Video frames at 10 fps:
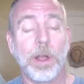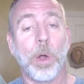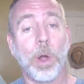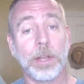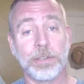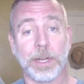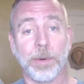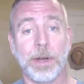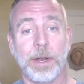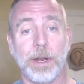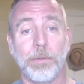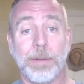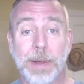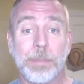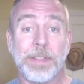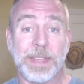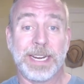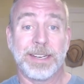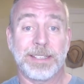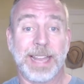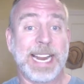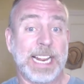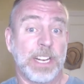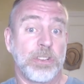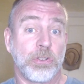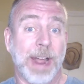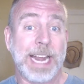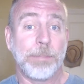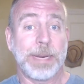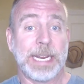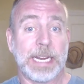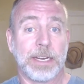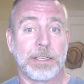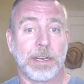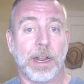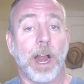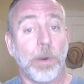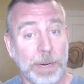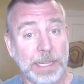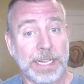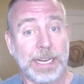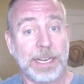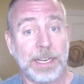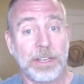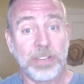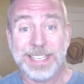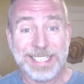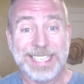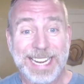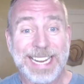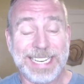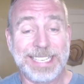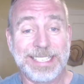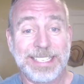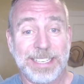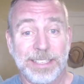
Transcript: Also, remember things like dried beans are really just seeds.